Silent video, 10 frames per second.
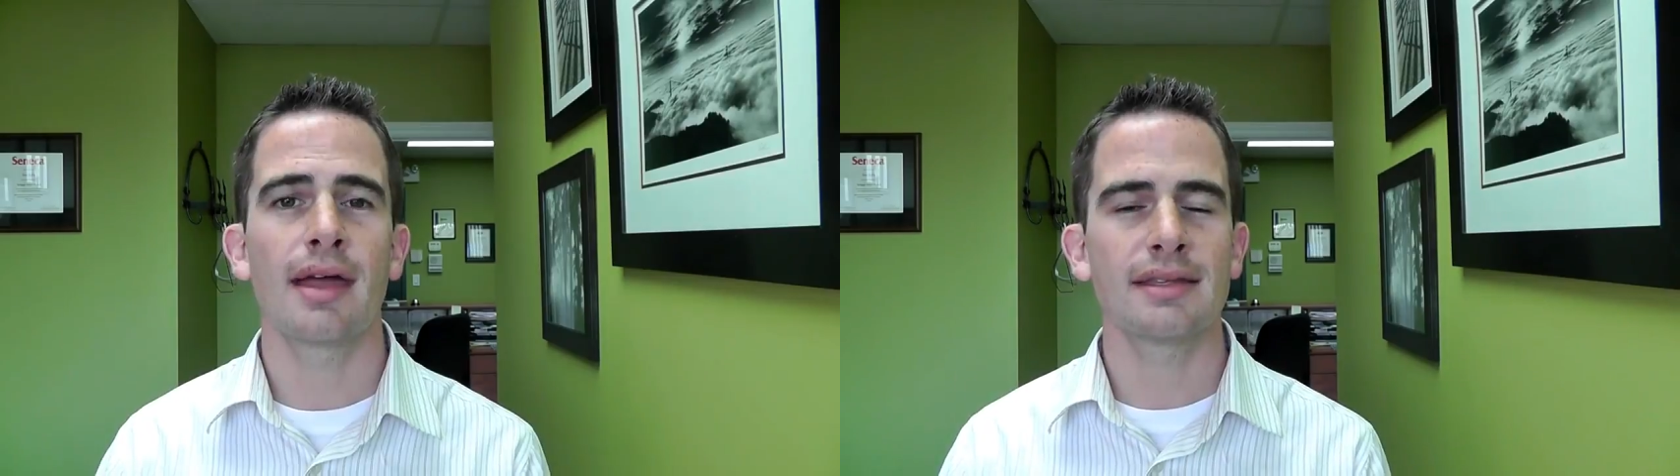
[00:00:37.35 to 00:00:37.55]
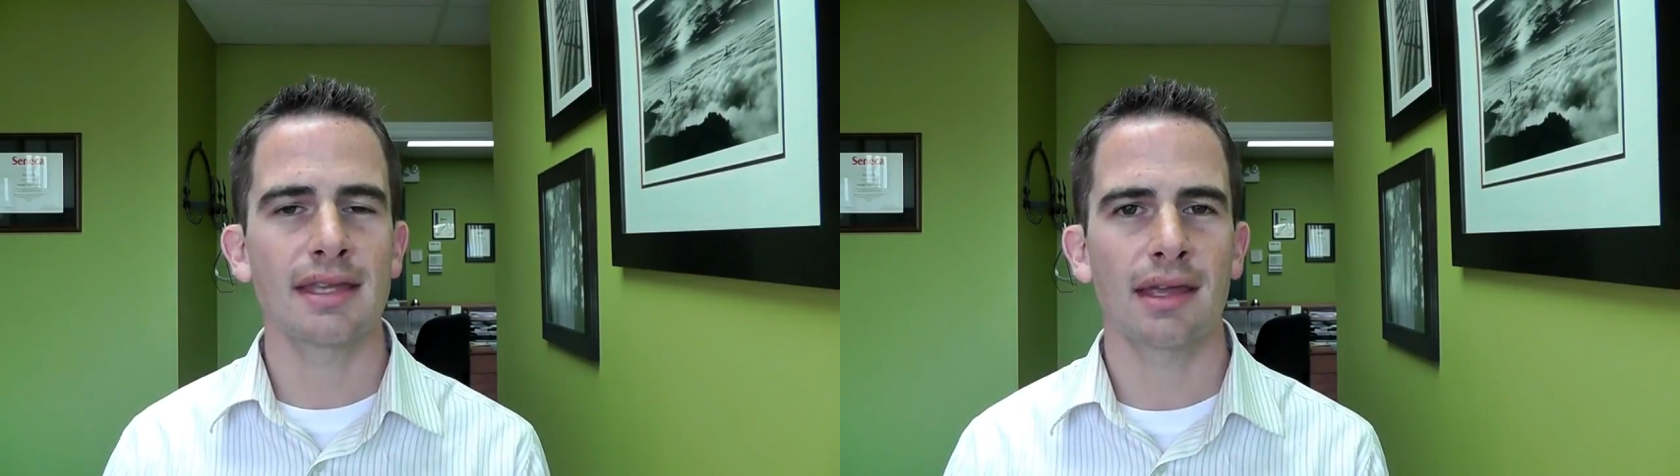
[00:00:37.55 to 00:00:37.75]

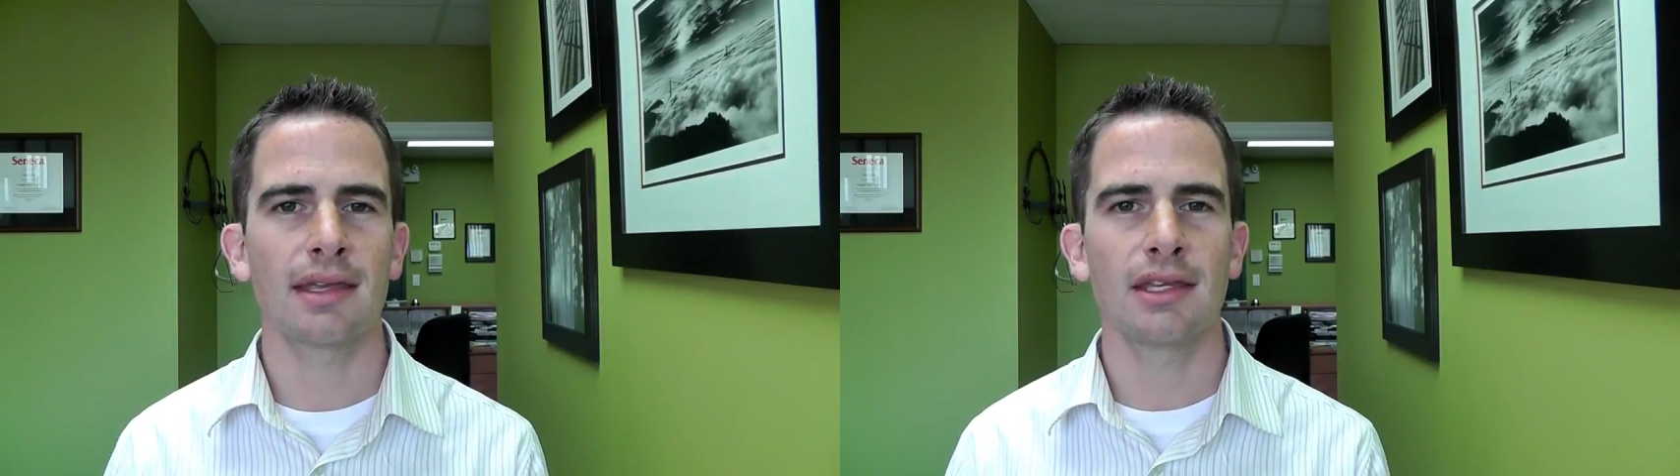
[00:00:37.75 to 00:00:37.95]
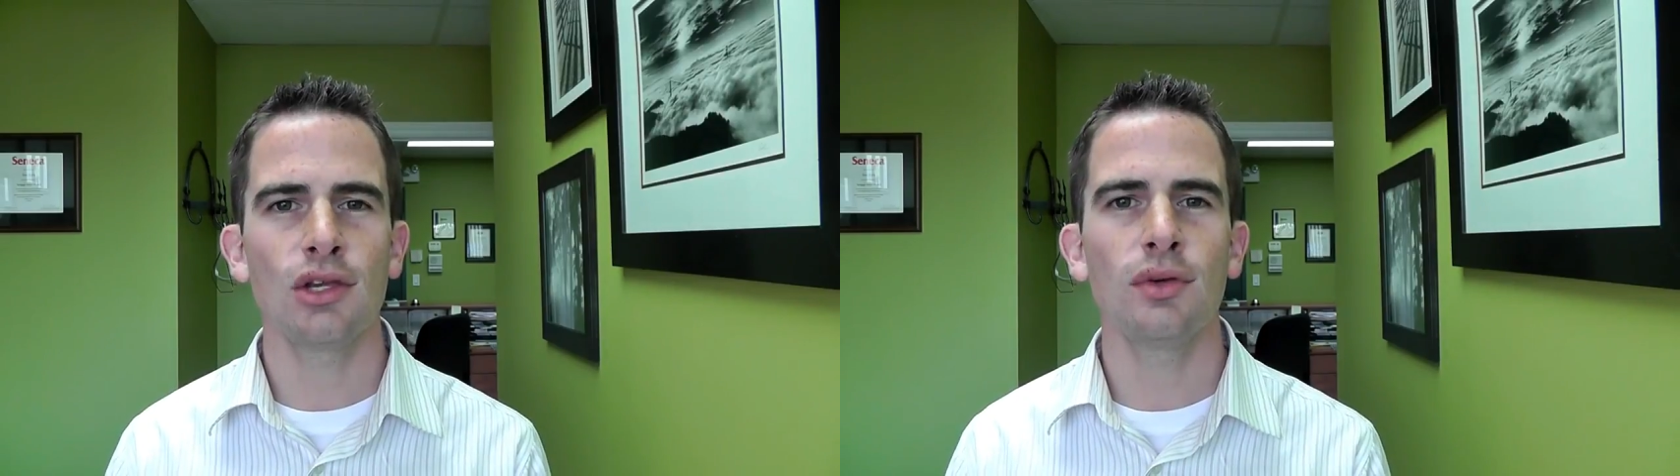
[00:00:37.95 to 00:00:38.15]
that
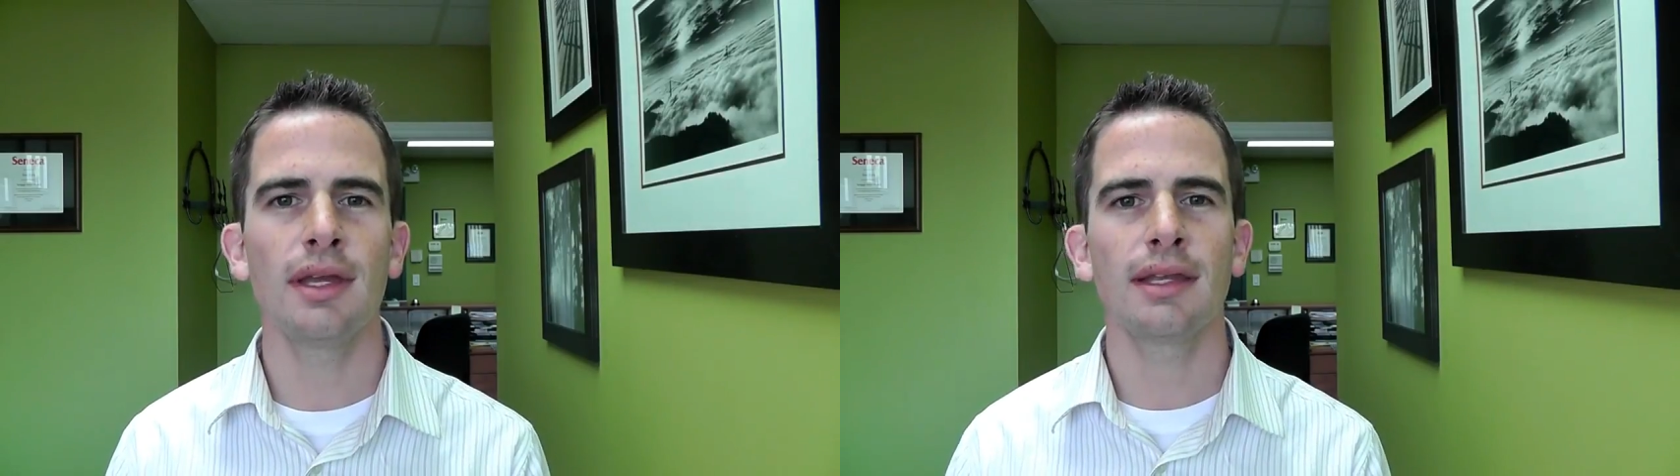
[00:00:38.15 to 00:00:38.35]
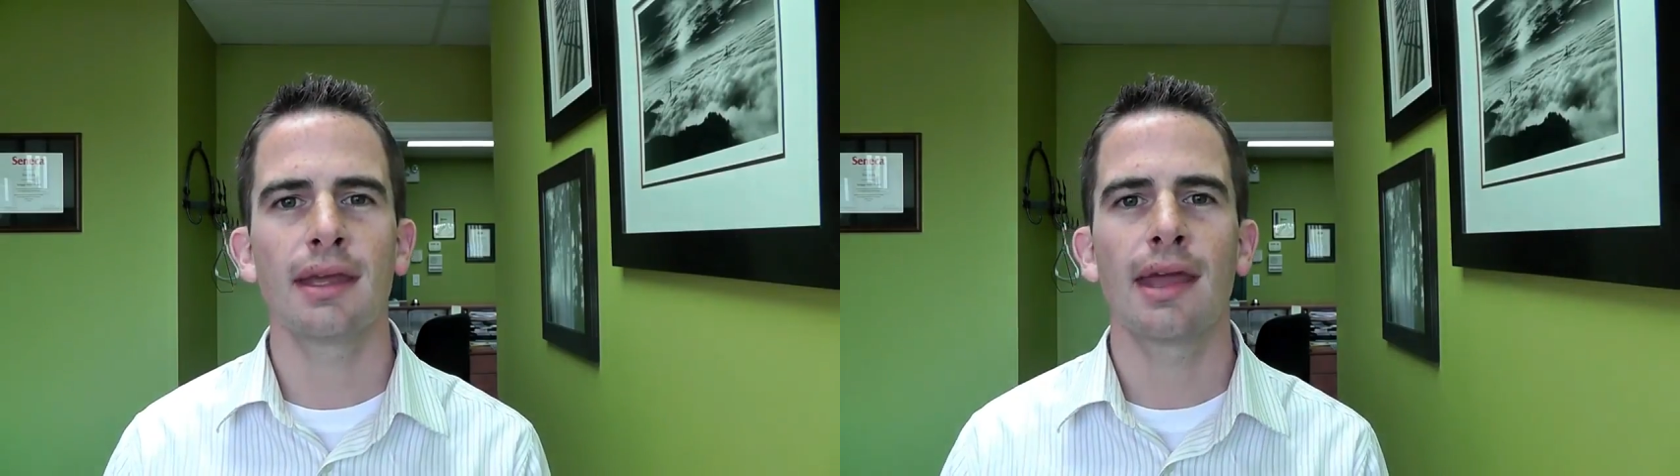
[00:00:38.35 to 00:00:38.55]
second
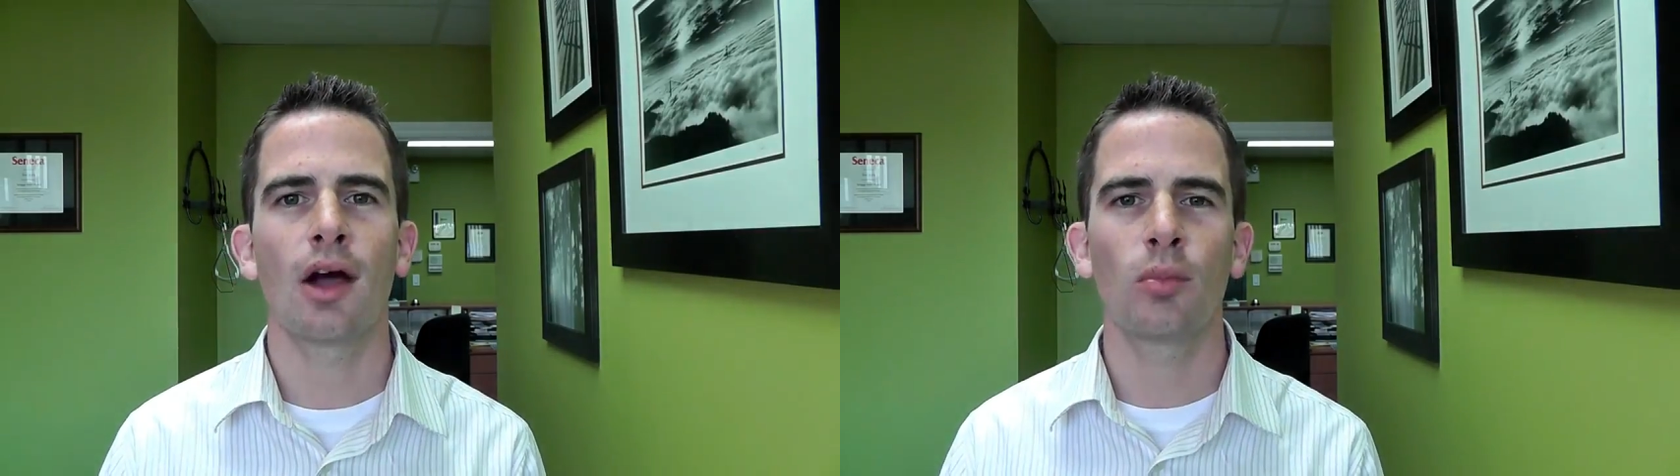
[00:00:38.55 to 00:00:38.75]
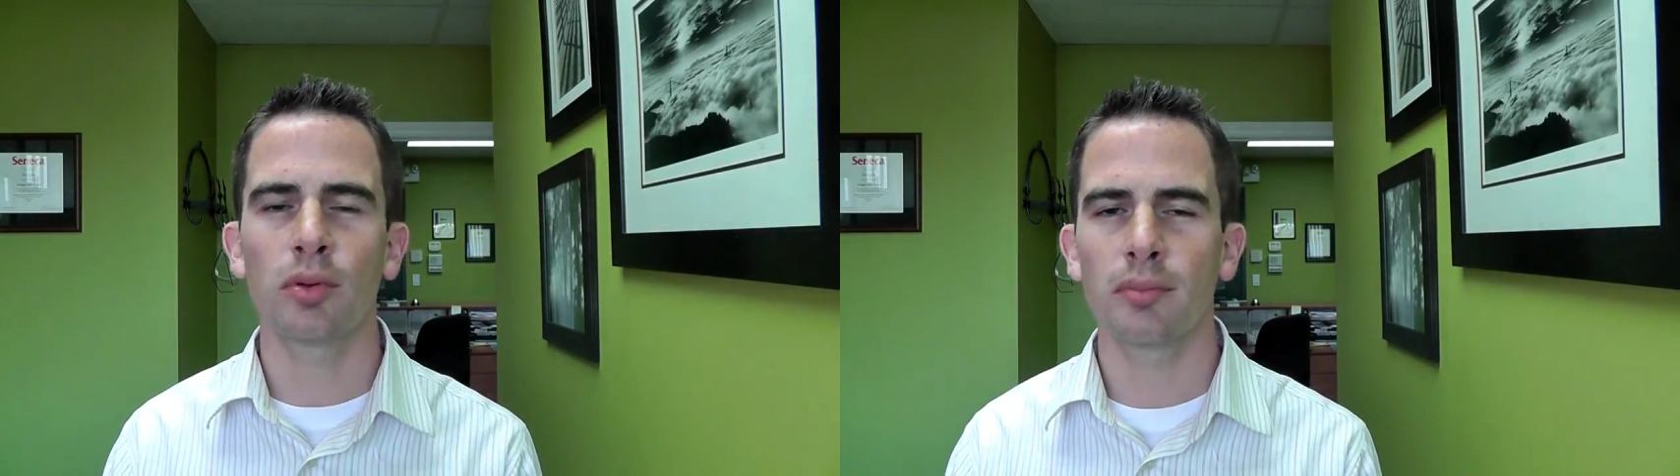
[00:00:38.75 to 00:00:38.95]
unit can
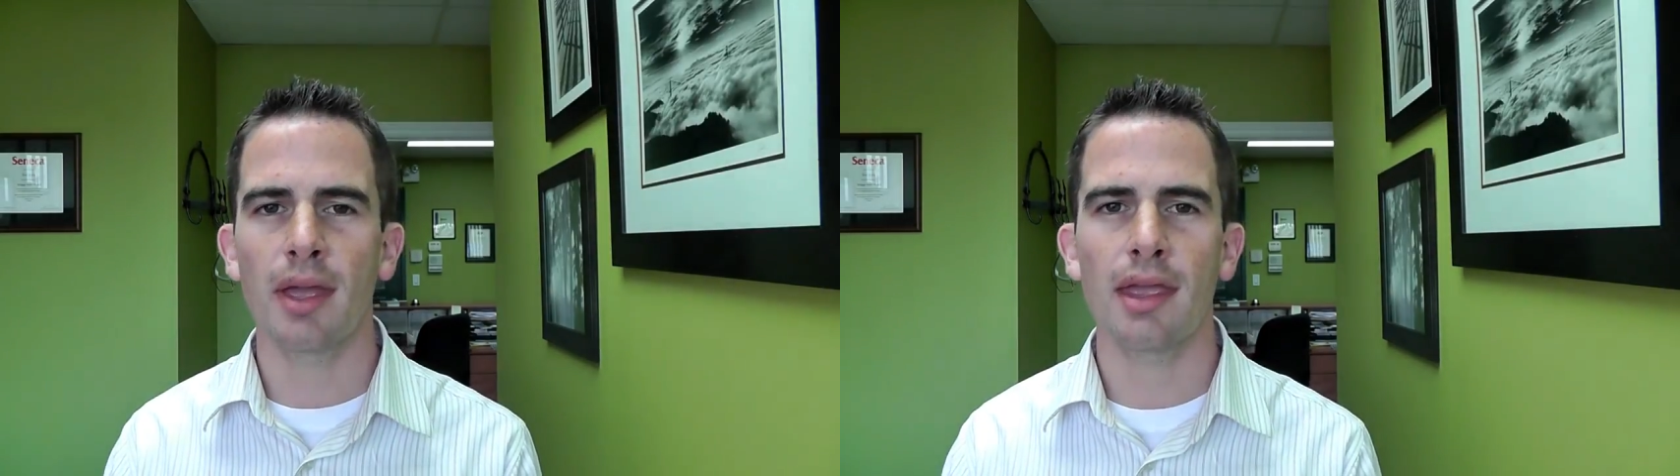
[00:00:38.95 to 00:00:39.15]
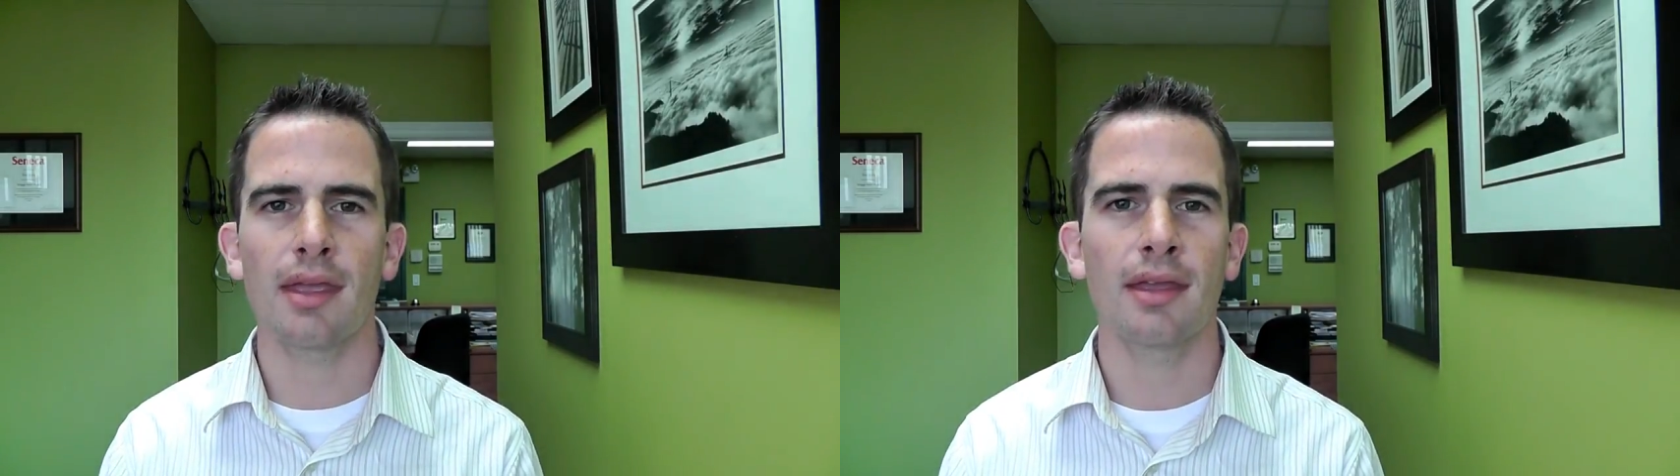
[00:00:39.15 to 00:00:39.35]
help
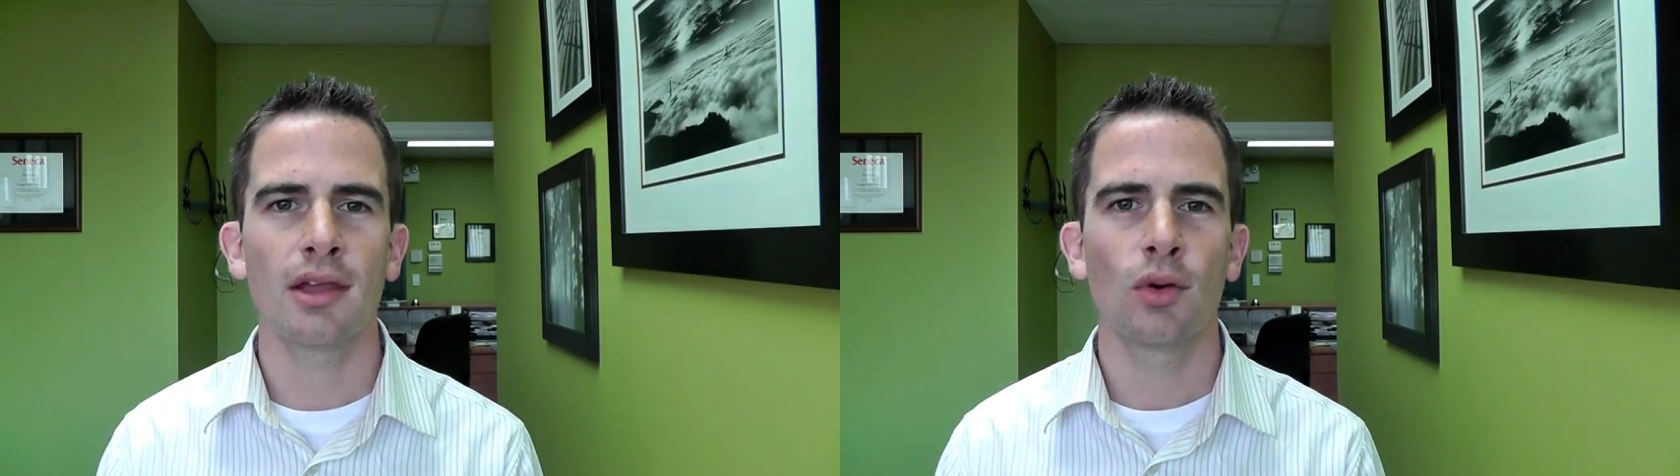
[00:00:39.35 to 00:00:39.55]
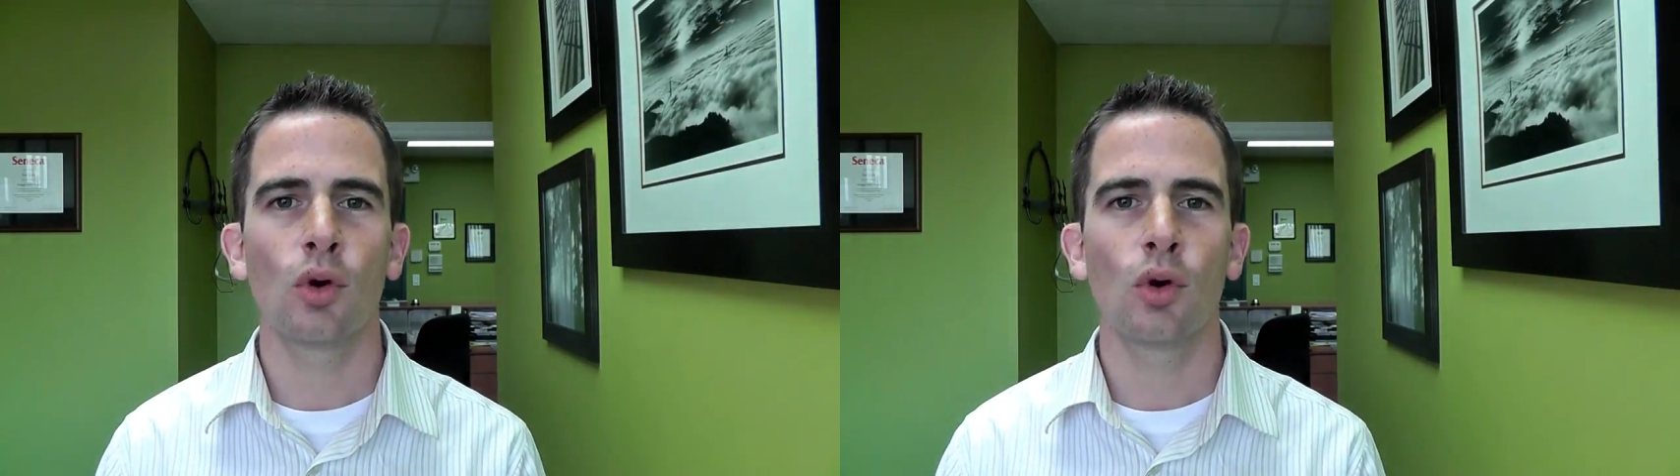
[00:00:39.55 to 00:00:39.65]
pay